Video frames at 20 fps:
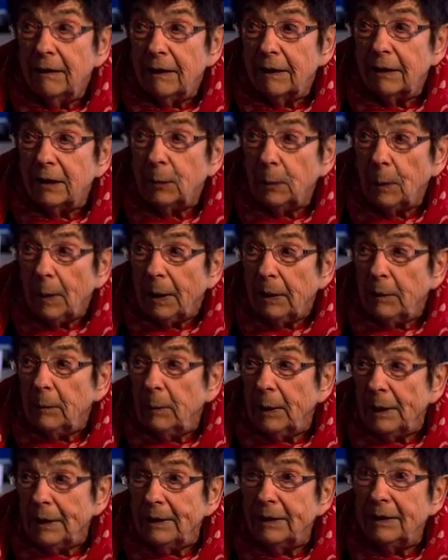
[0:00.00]

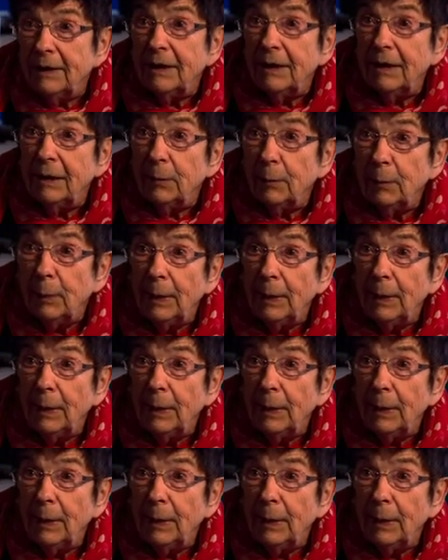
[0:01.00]
experimenting and